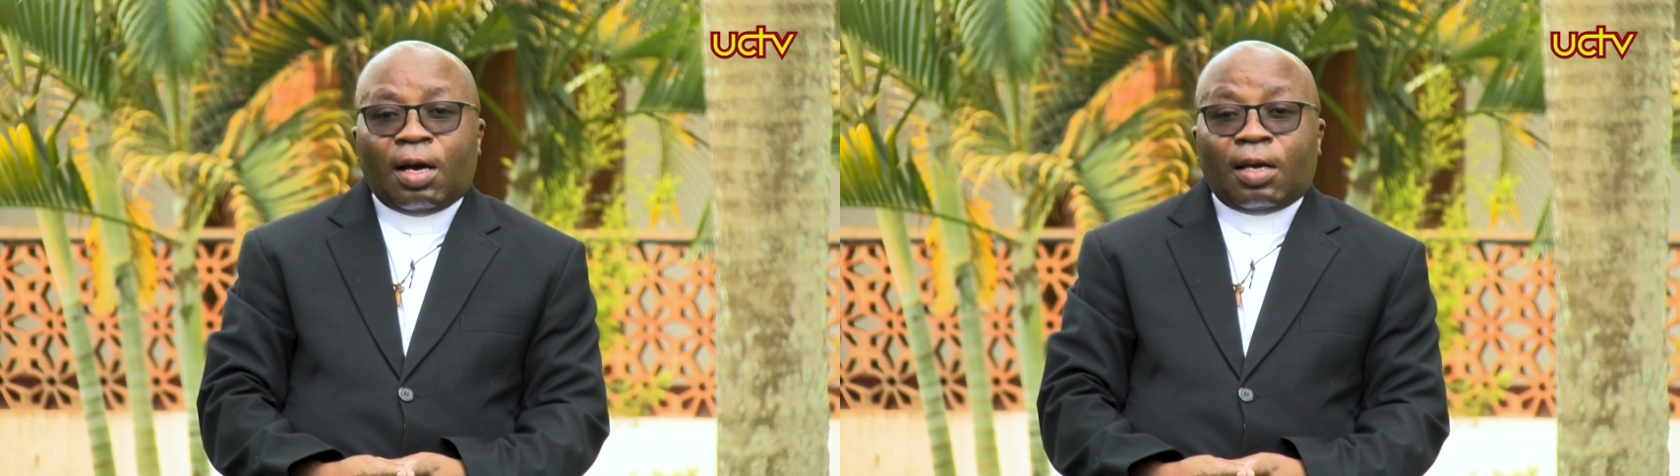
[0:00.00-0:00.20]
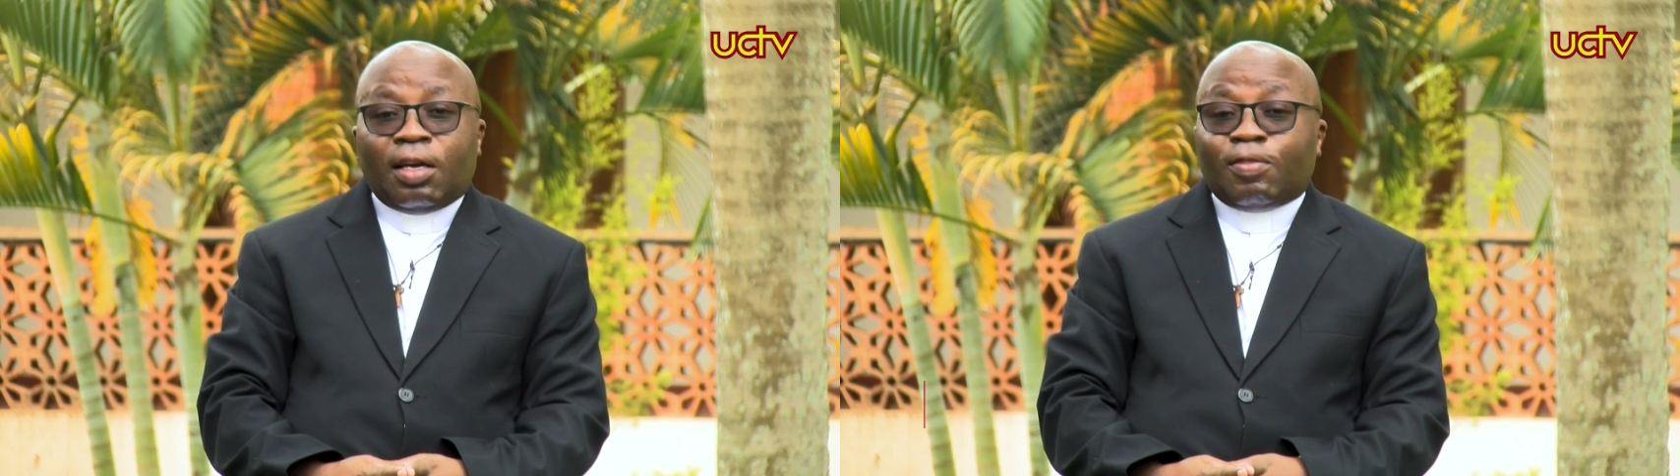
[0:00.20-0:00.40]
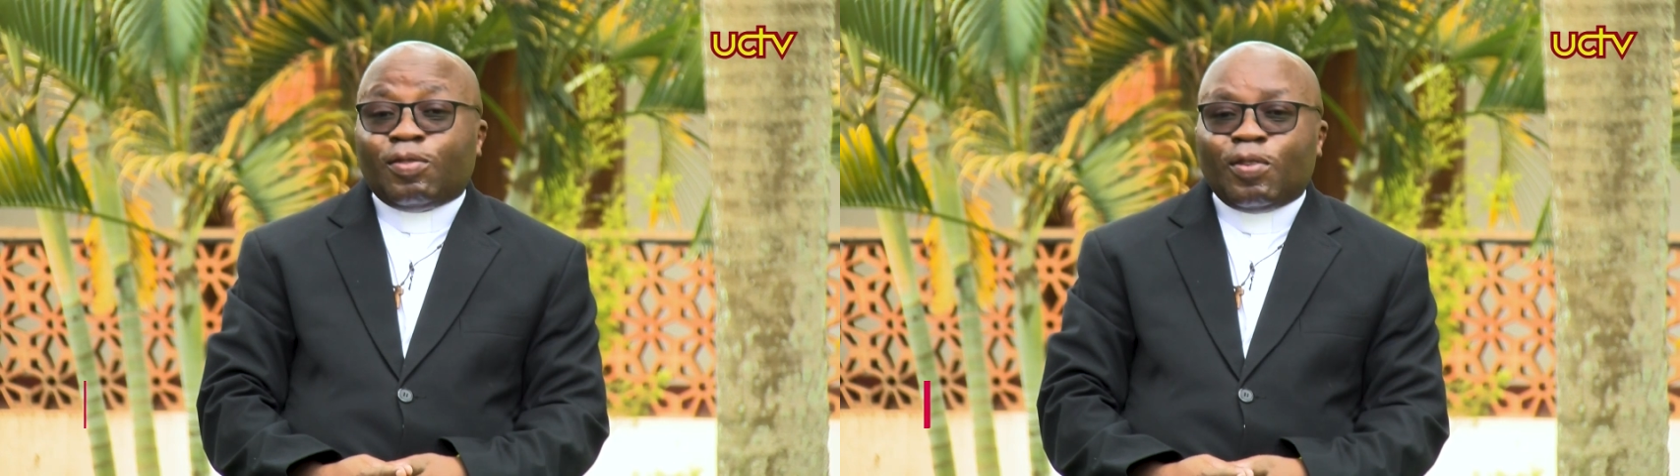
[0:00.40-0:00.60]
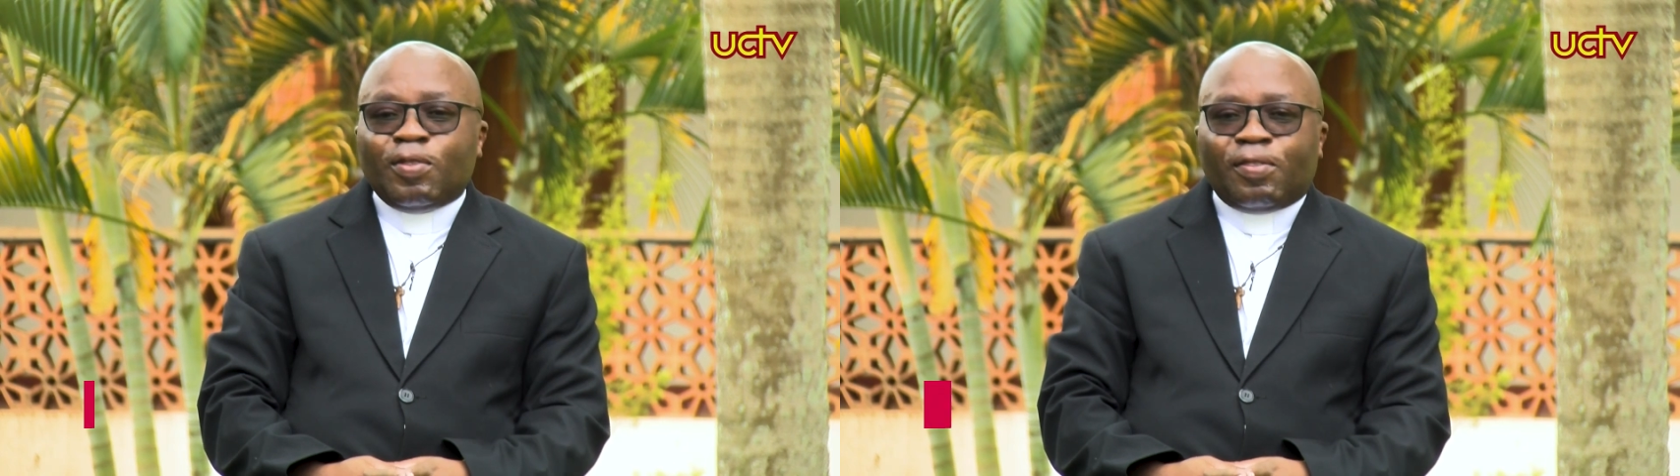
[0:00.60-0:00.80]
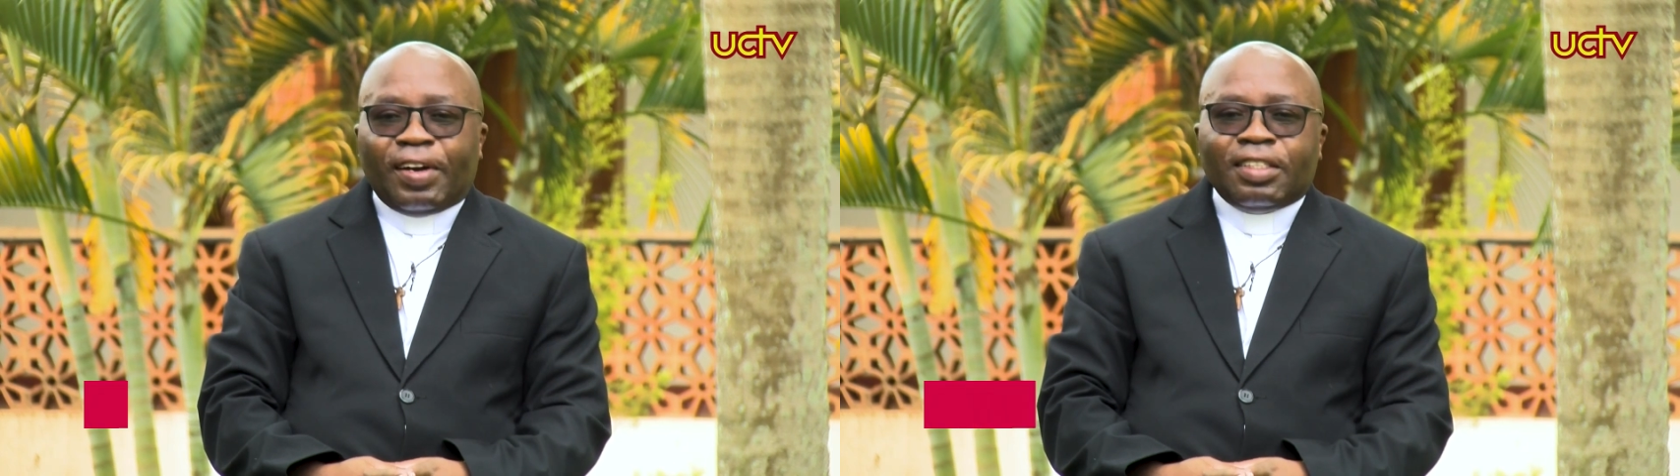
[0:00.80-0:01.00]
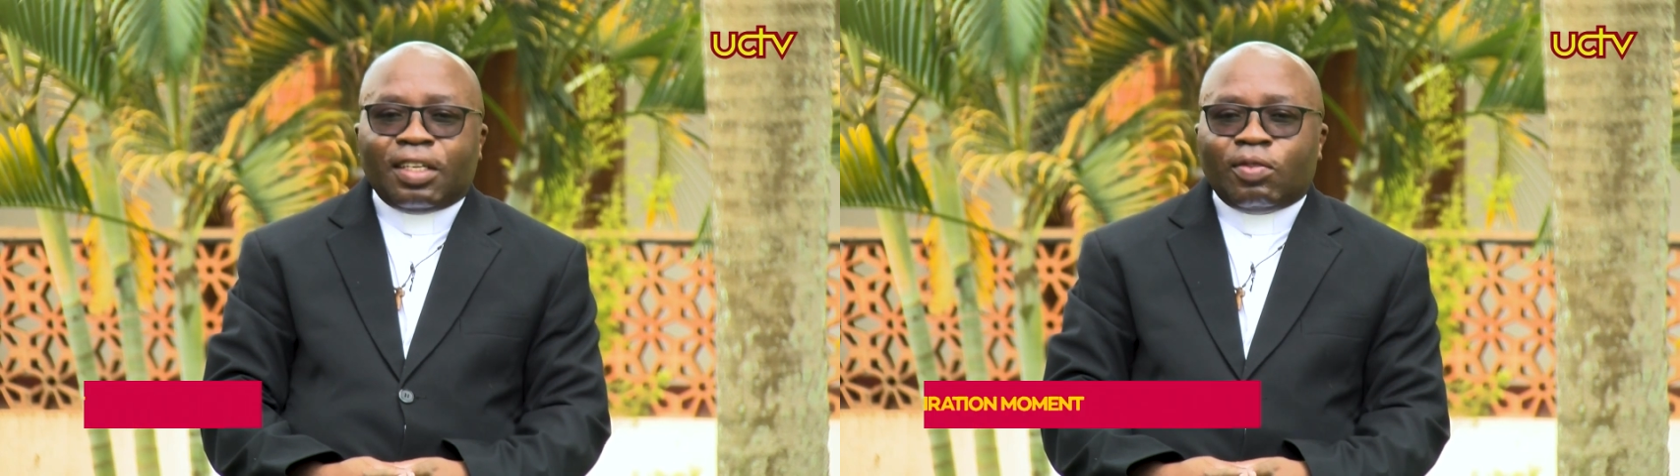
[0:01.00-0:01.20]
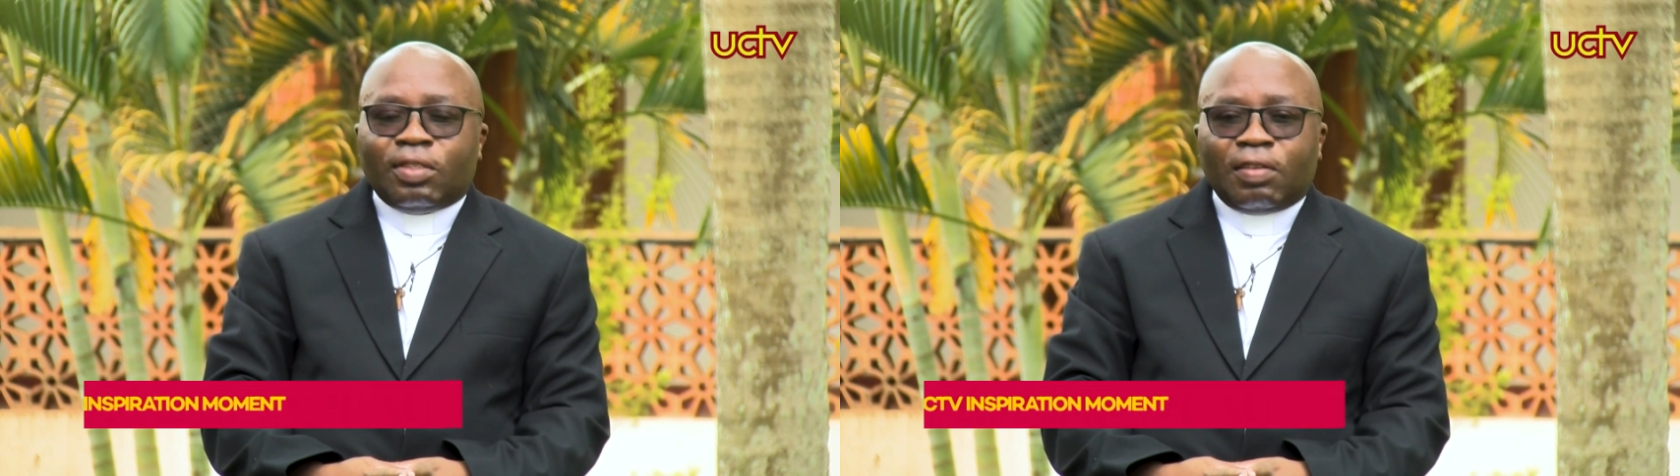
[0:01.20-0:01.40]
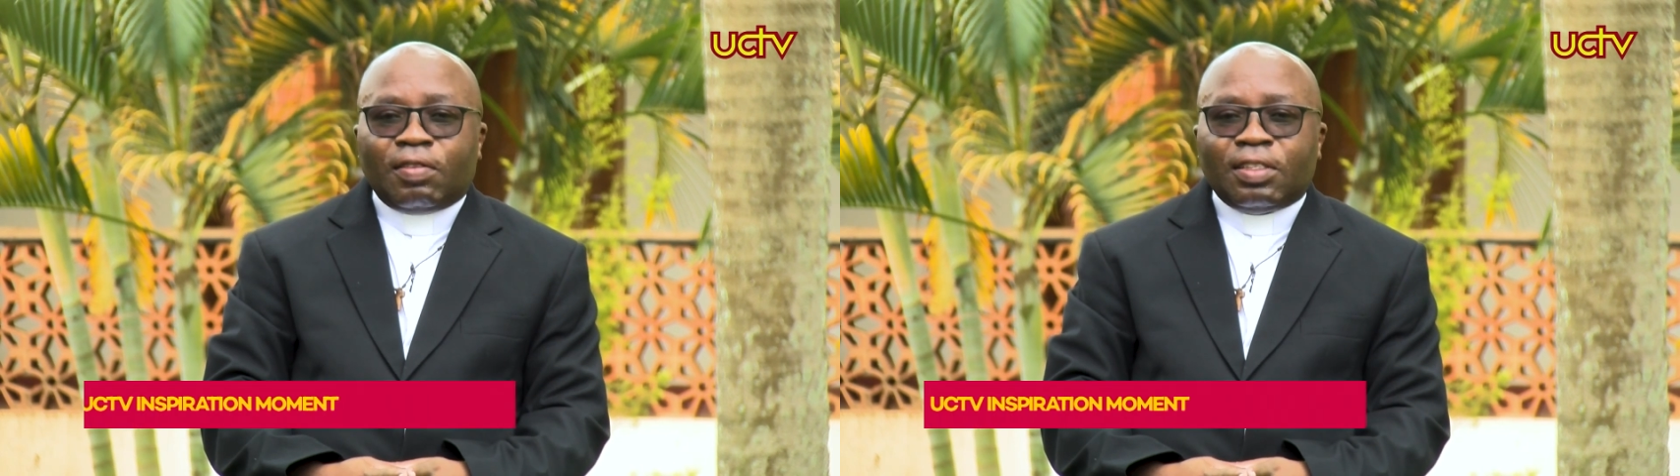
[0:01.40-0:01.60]
I have called friends and
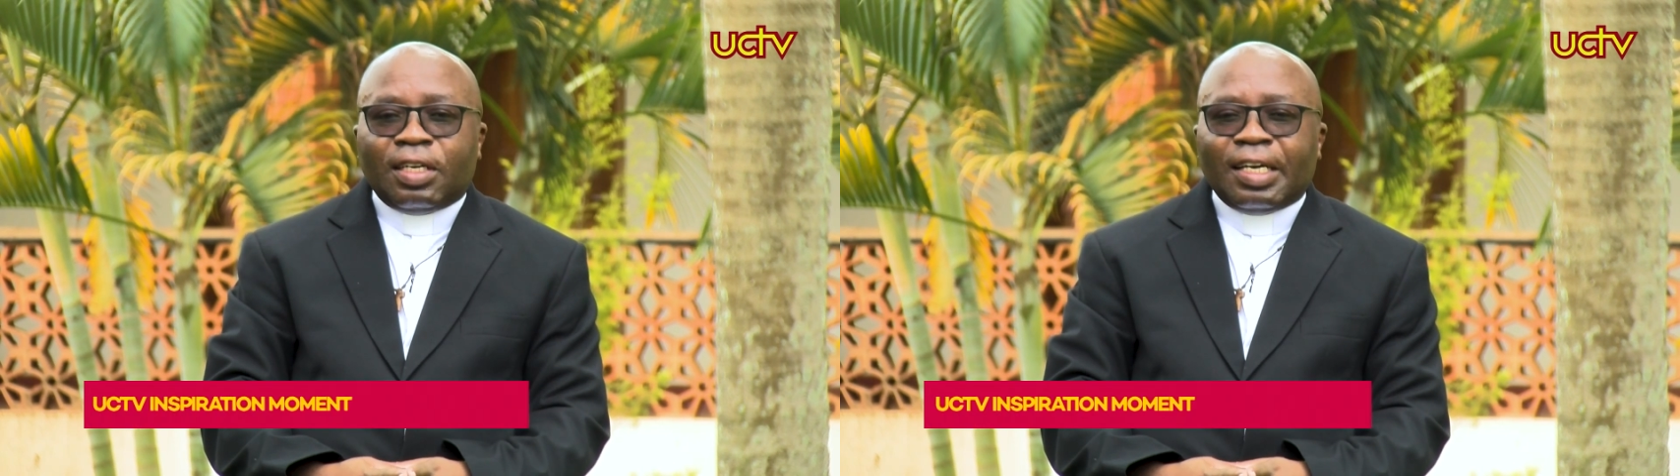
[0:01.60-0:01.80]
not servants.